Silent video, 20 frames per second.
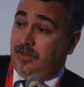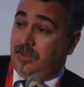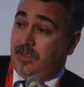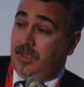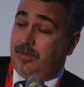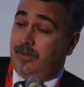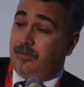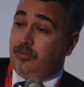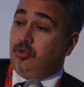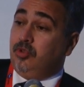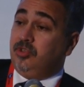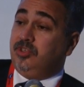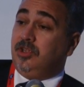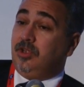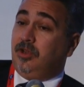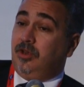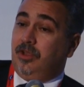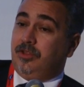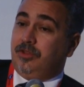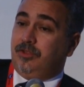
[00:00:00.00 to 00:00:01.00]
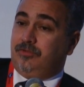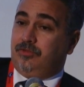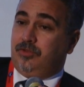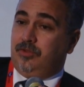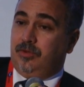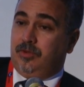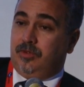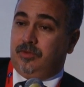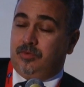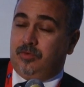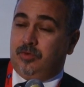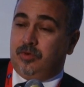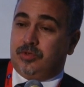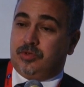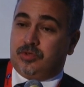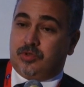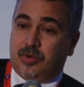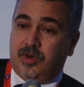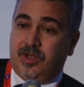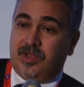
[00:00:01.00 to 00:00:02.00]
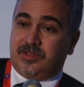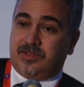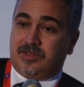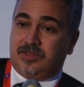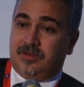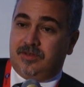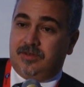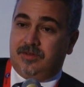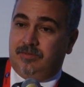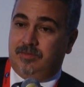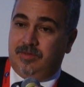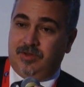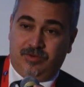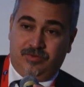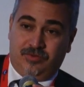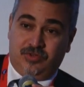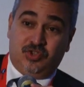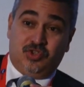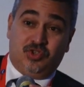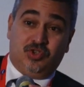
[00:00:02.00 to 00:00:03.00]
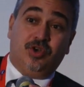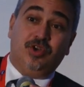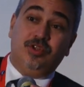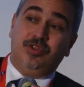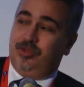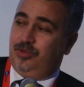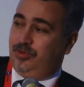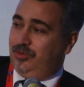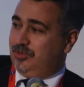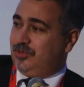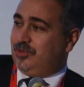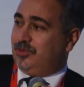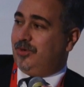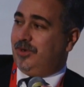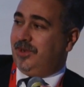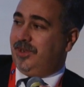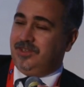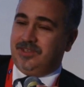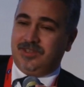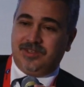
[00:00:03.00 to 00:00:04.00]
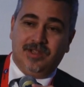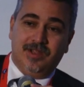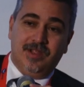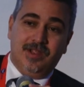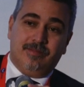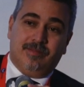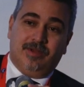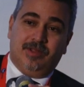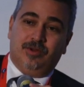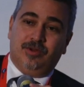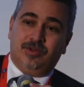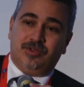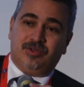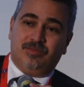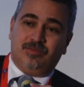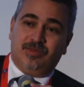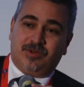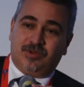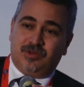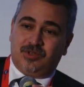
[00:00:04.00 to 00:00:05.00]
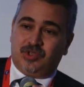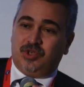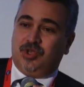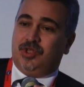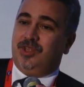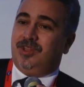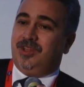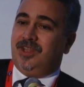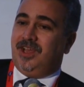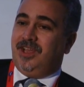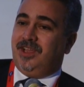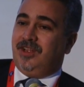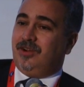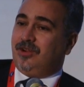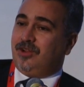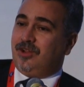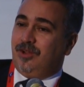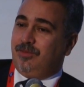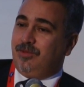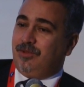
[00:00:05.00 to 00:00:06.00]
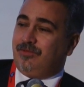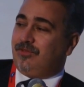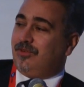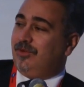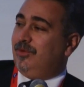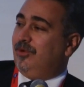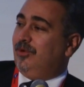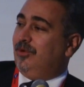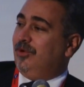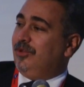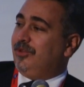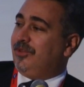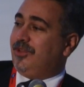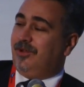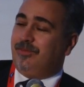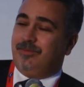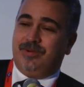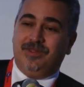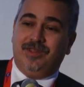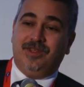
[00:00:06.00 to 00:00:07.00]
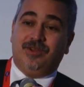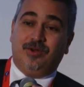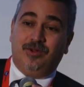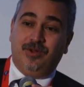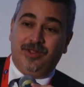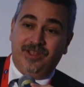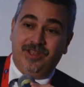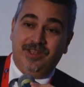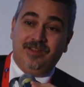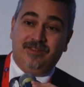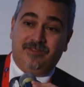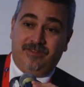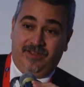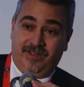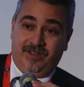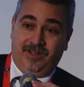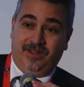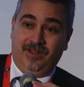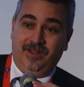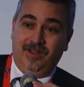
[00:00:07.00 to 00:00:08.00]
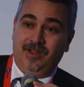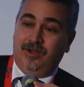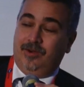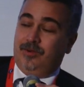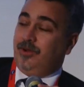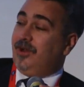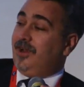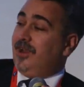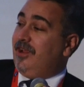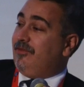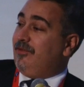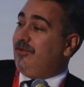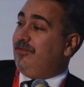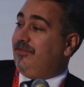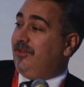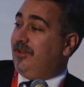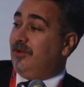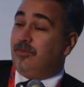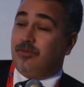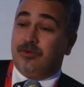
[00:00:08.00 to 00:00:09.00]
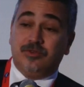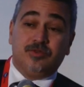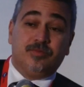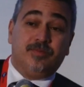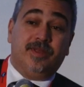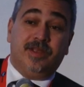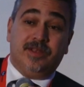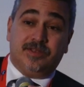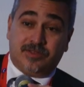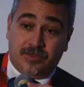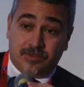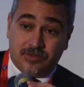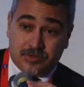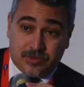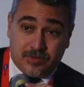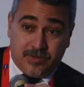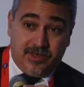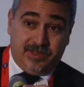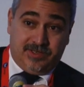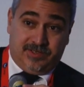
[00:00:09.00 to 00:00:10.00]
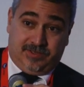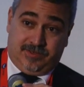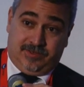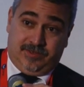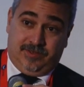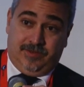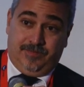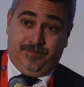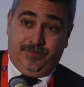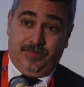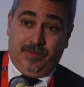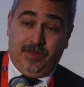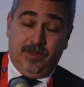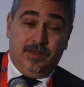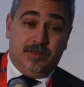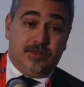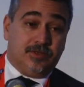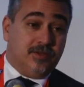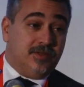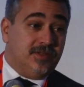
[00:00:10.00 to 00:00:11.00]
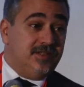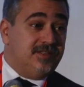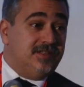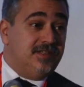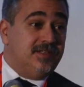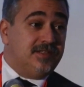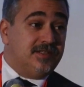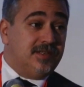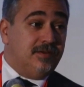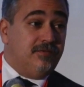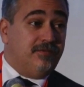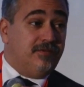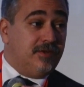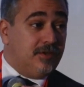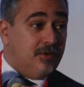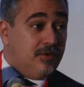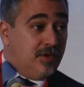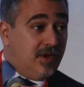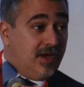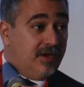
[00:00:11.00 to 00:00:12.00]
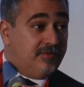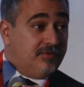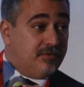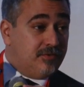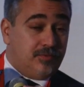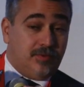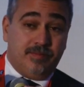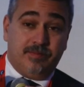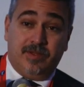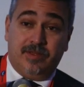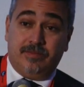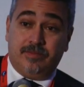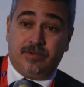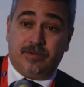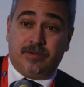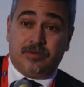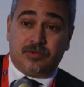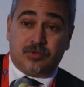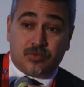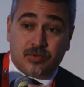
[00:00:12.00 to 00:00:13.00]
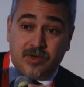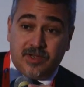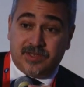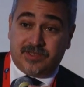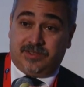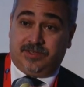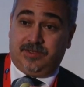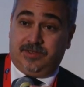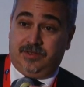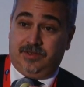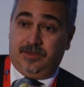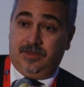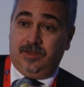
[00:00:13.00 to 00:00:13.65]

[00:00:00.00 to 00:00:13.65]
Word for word: And I'm using a lot of the word trust because John used trust, but also because John and I are coming from an old company called Intel, where everything was based on trust. So this is something you have to remember, trust.